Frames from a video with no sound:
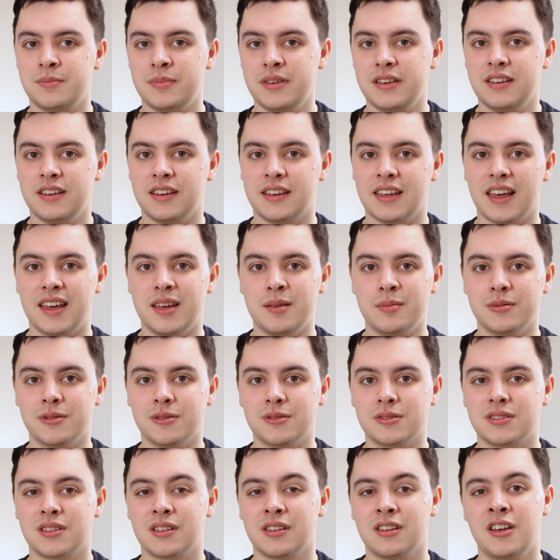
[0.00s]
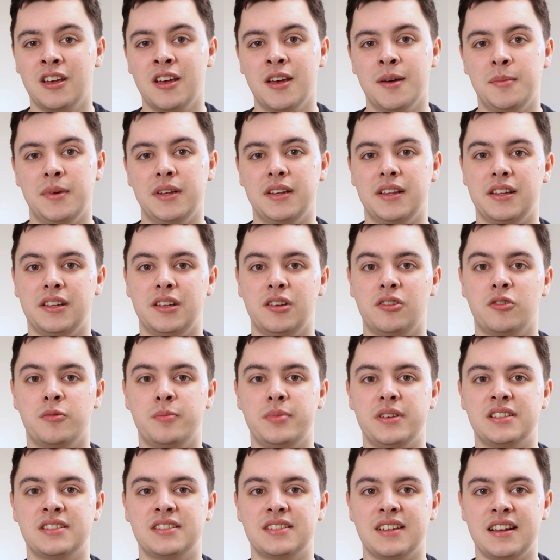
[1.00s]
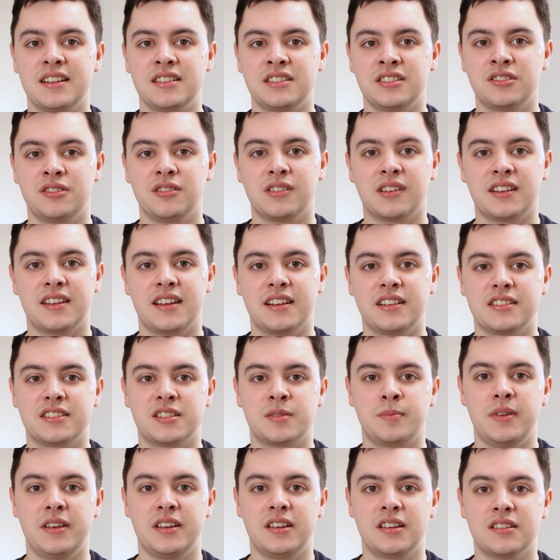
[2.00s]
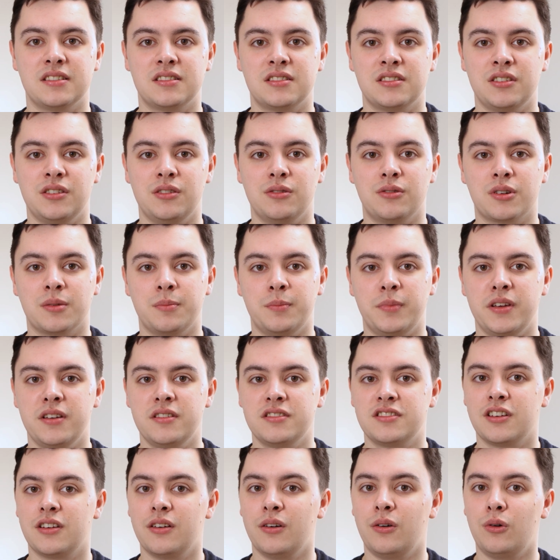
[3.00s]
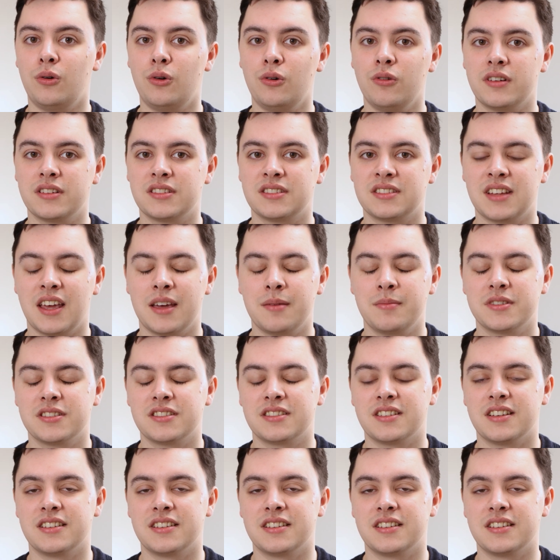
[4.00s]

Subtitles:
speaker cables, meaning that you will be set to connect the speakers to your computer or entertainment